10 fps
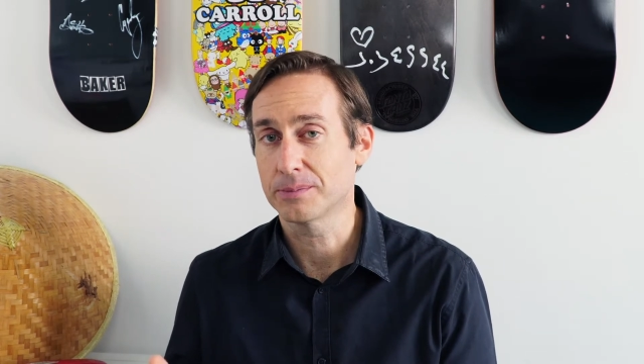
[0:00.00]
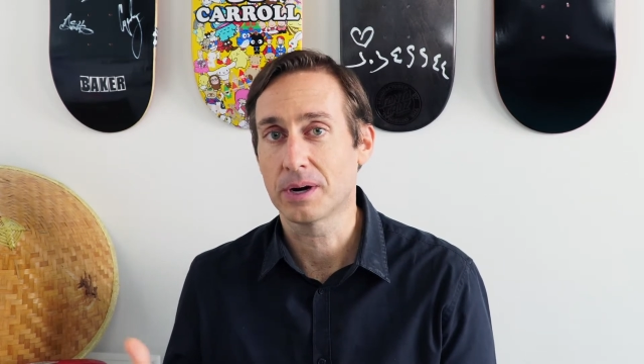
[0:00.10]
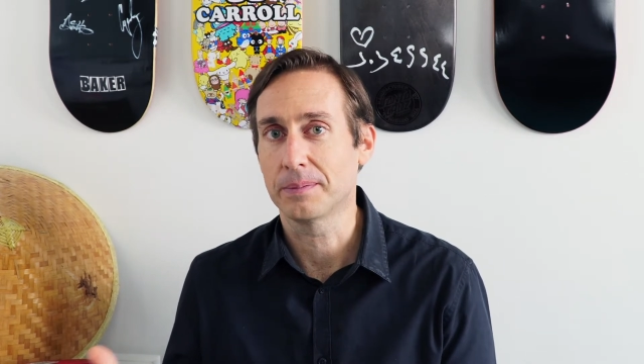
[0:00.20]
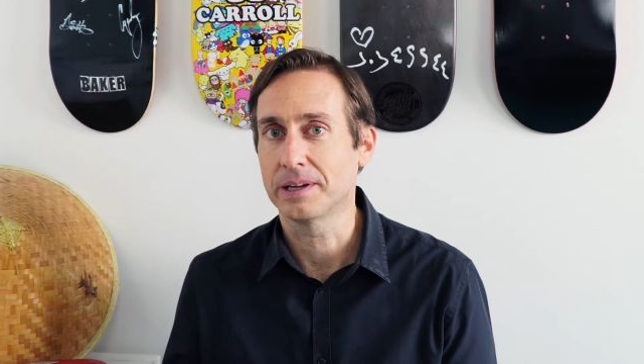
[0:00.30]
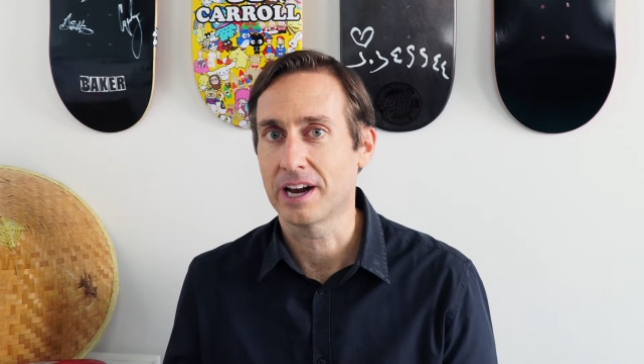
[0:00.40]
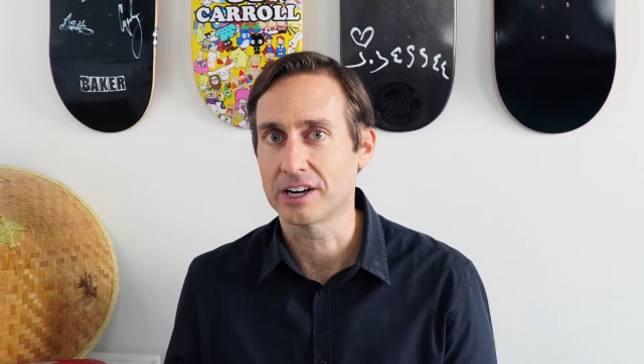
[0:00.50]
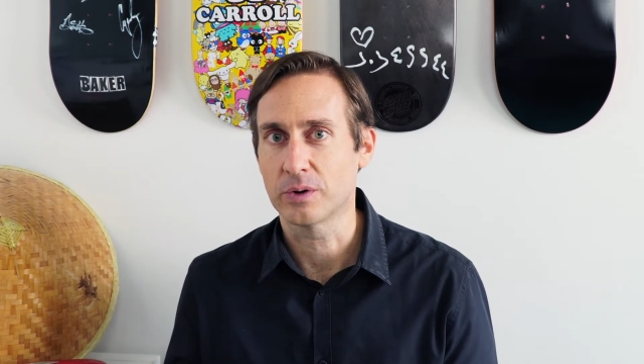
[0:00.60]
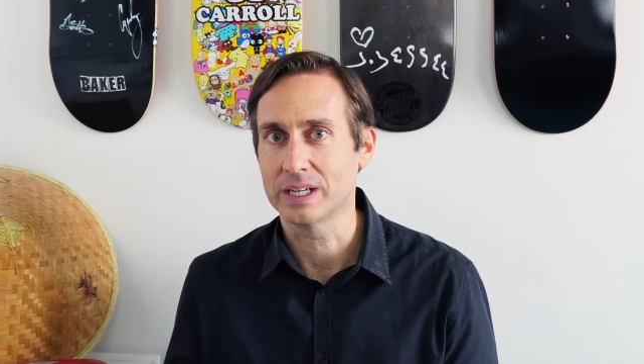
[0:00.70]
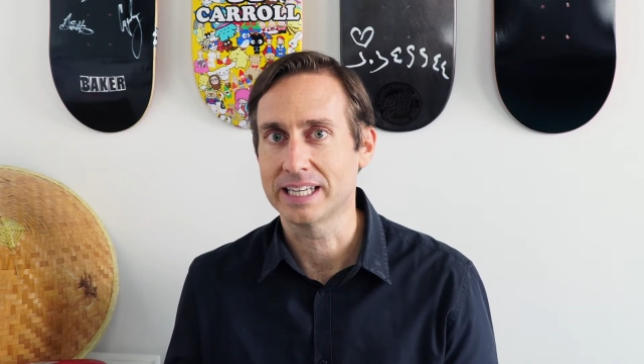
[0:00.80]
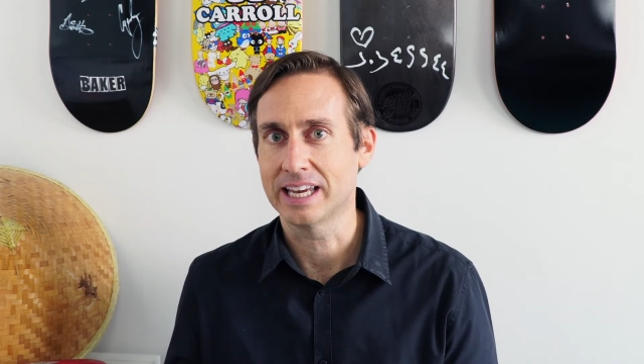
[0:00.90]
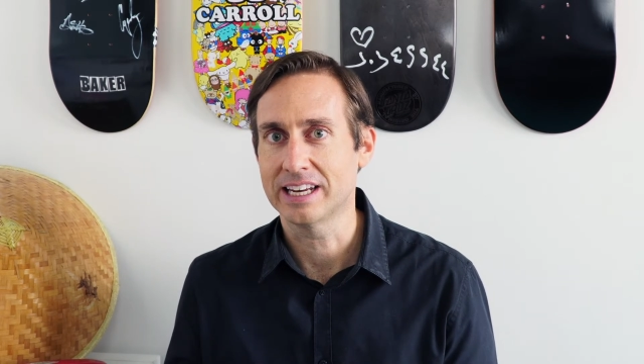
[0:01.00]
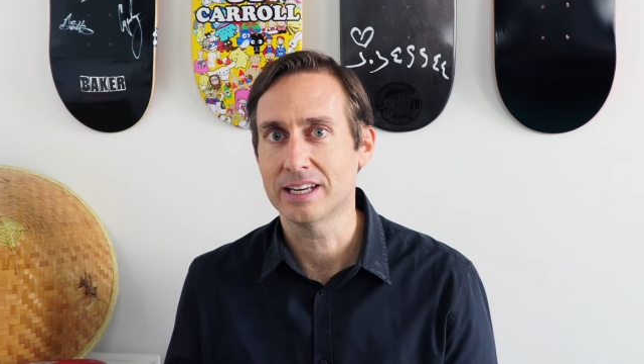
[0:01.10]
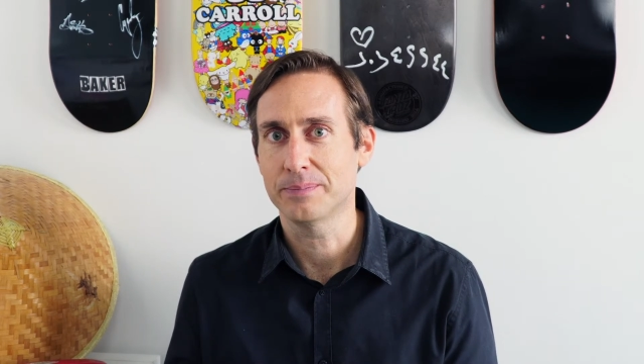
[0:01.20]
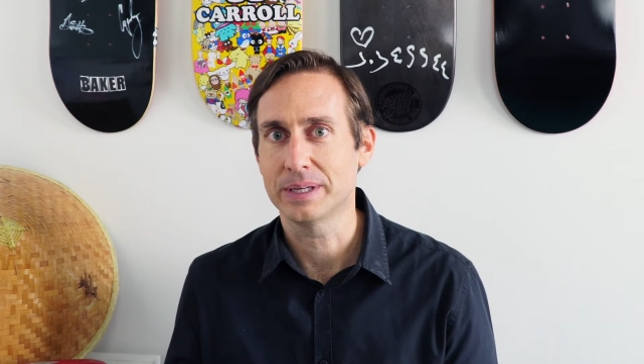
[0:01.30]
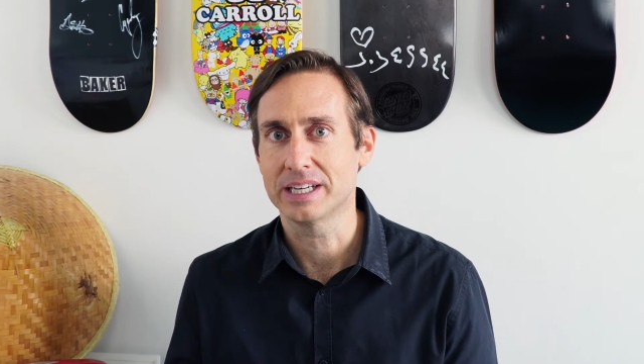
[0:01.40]
You're probably not going to get
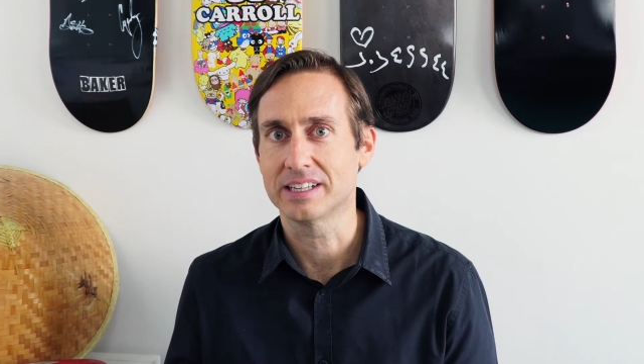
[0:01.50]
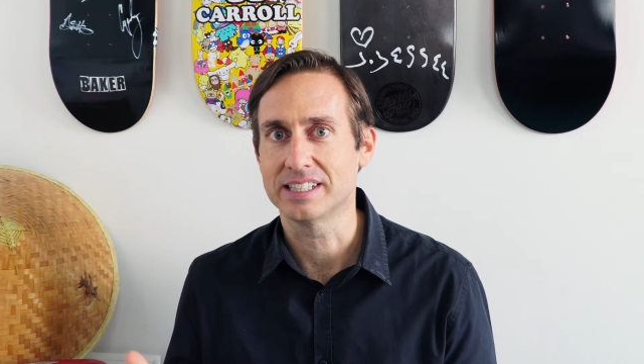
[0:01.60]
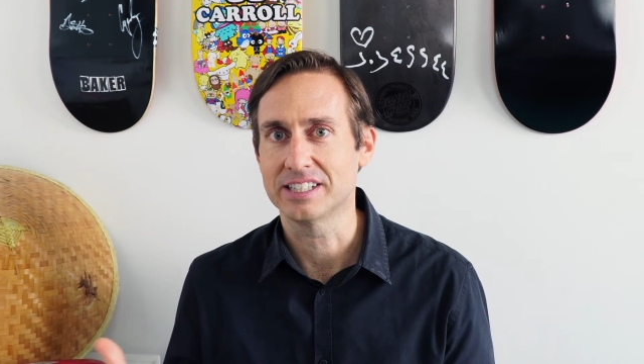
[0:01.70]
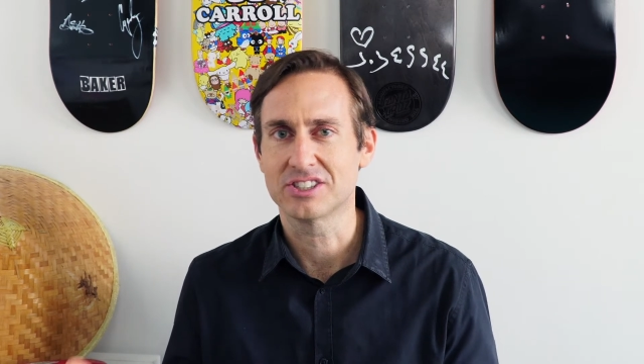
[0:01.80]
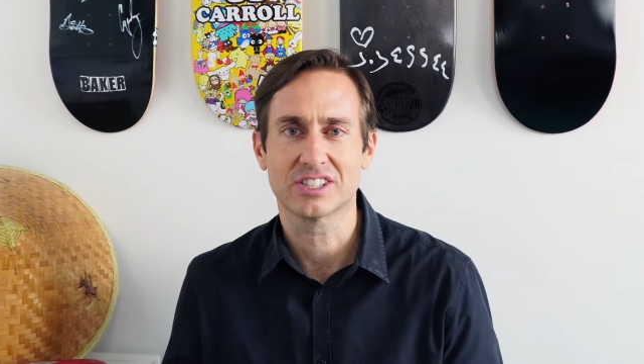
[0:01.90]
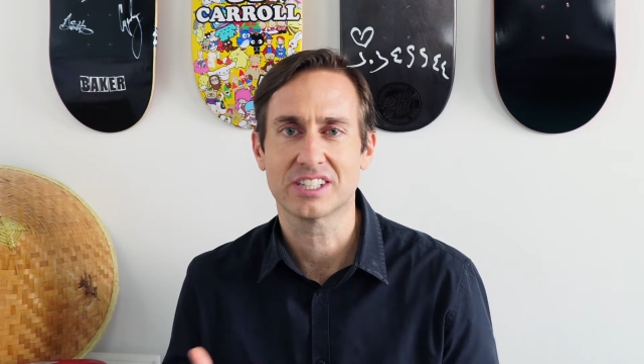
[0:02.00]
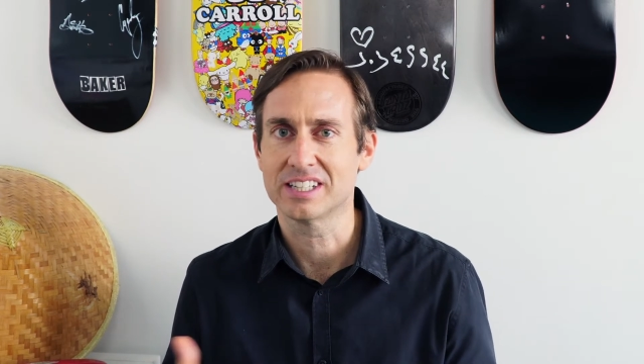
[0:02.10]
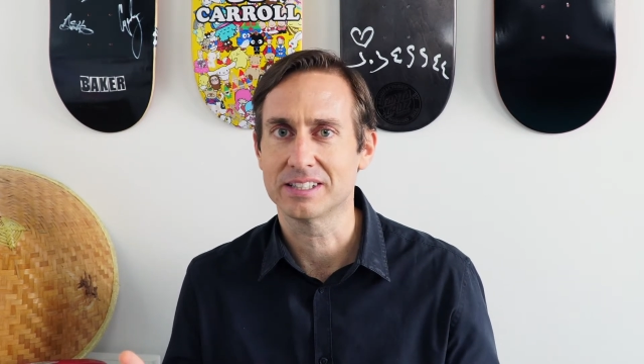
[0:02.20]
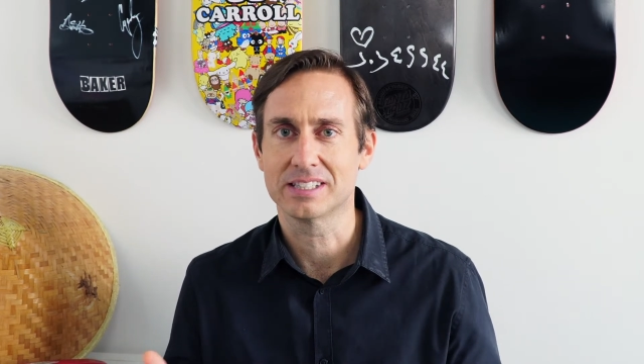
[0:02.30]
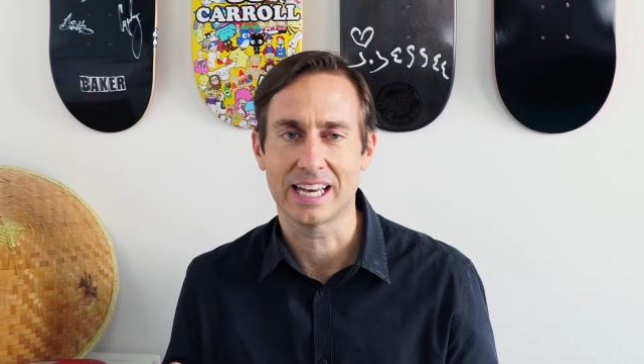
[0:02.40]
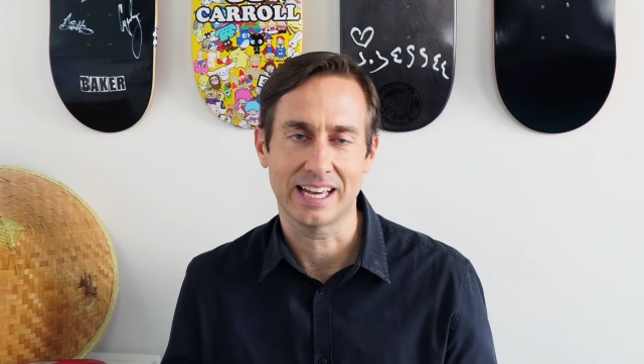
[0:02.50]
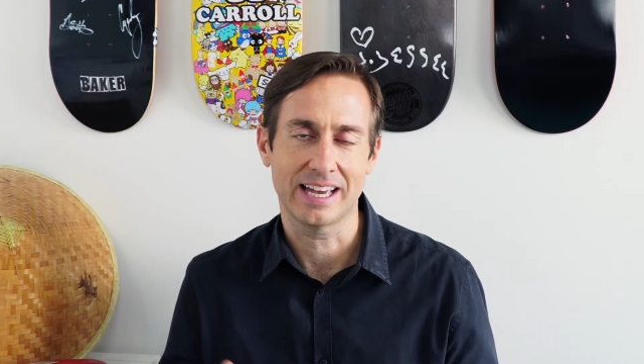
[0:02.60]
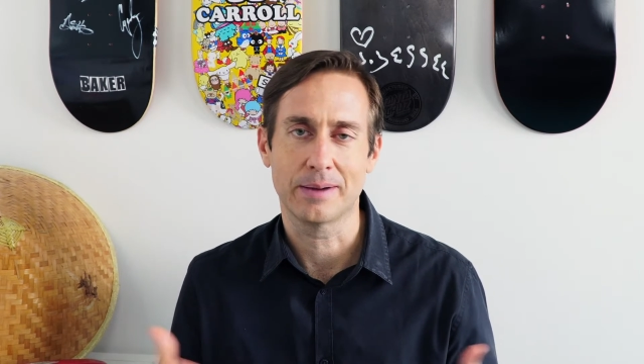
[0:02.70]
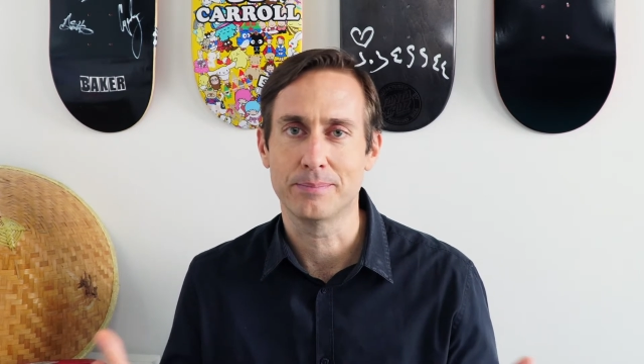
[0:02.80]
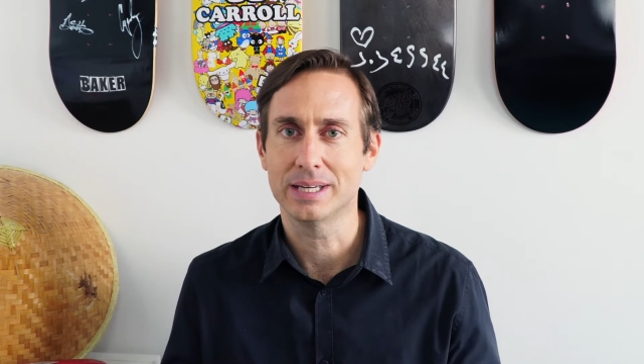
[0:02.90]
in because he's just going to say,
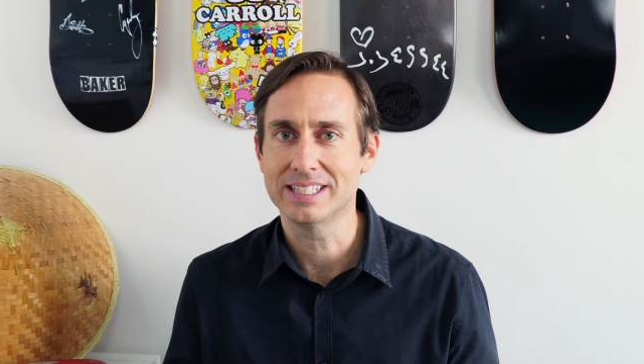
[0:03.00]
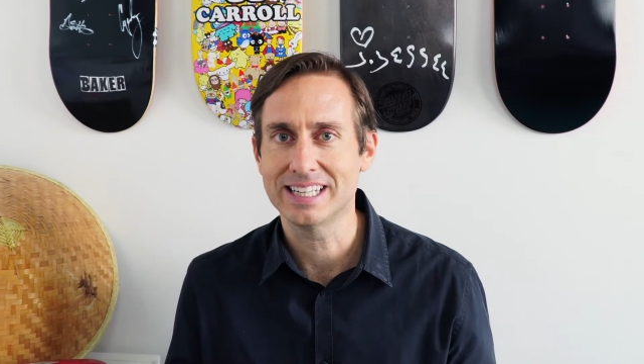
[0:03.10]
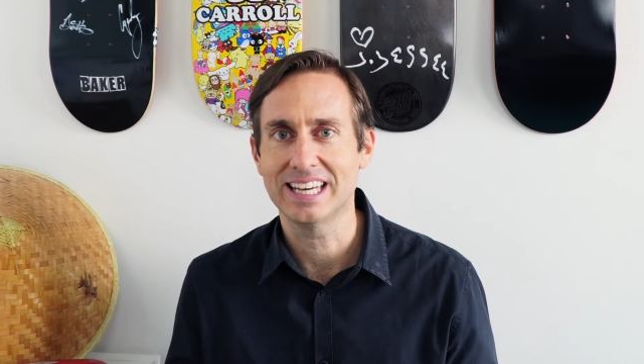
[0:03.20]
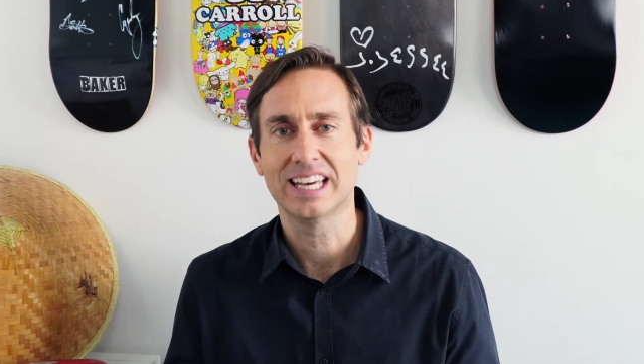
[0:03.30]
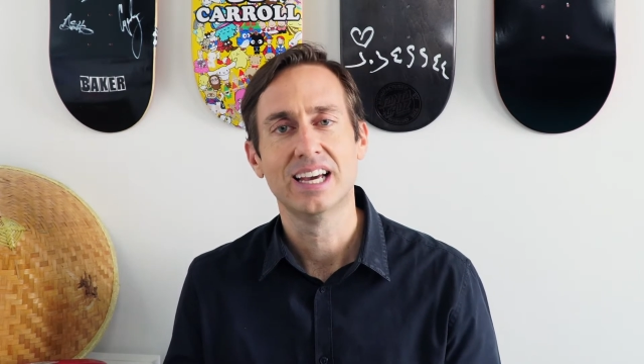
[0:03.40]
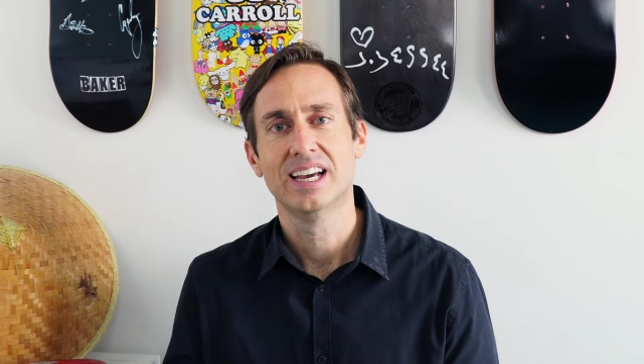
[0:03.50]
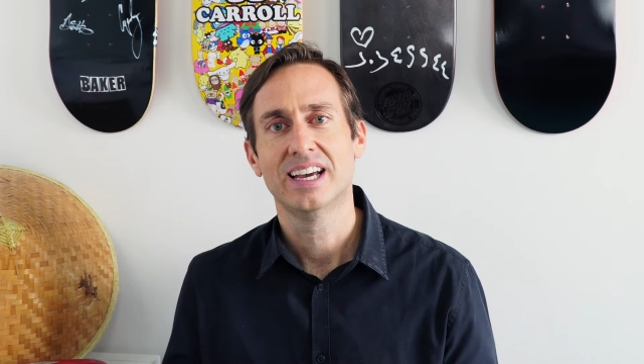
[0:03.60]
hey, I'm busy,